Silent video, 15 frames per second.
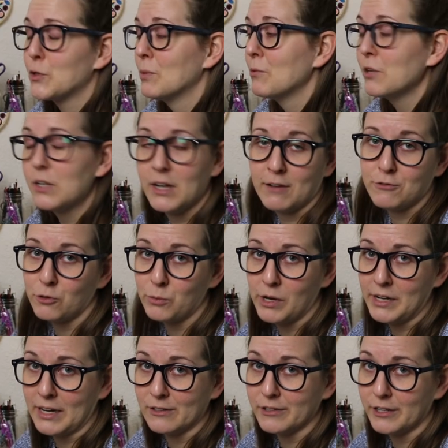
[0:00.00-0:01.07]
So I'm gonna have to
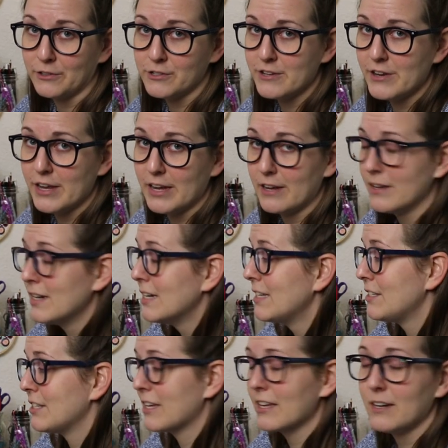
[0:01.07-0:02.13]
run out later today
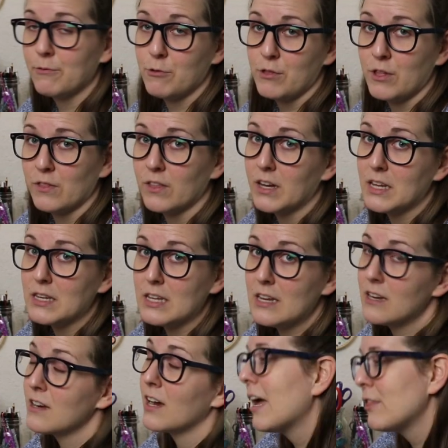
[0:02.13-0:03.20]
to get everything that I
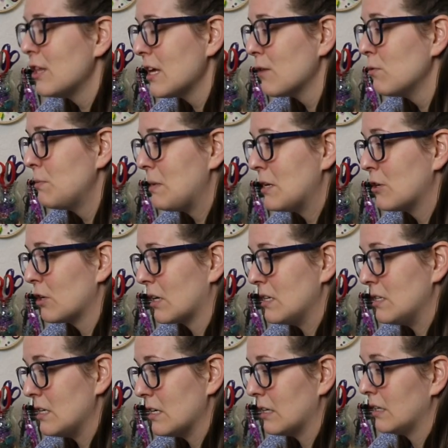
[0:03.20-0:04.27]
need. I think it would be a good
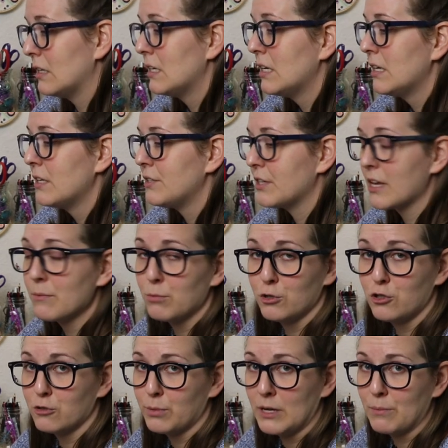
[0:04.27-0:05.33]
idea to get
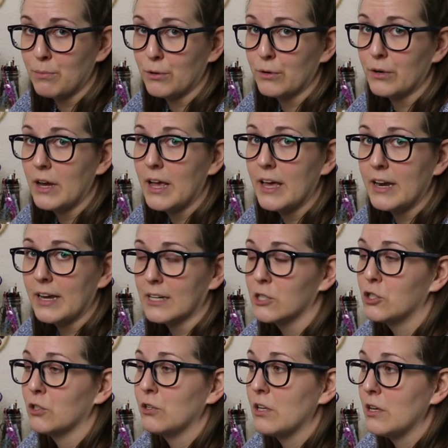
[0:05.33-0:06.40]
butcher paper and
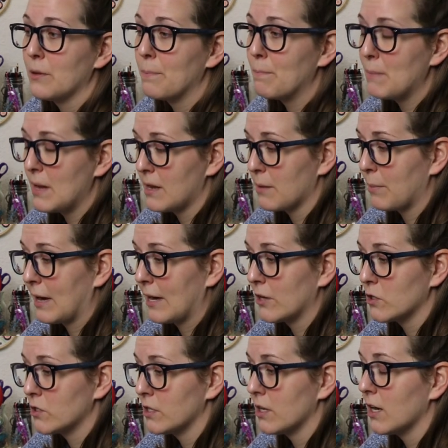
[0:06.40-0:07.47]
actually make a
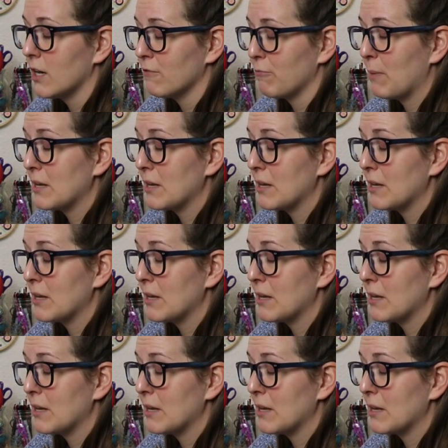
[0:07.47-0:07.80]
pattern of